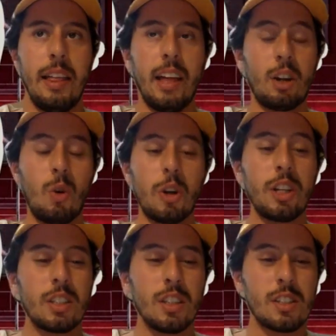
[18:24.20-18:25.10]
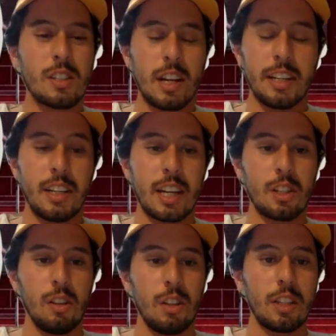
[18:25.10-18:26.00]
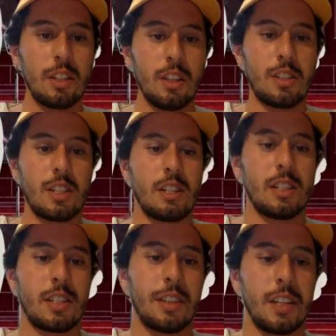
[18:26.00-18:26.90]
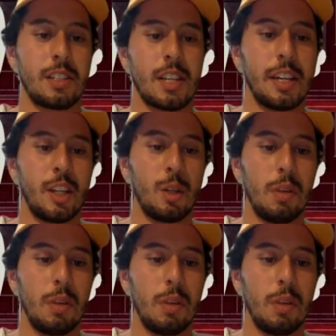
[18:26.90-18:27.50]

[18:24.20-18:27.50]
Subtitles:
according to I didn't actually look into the studies that they cited,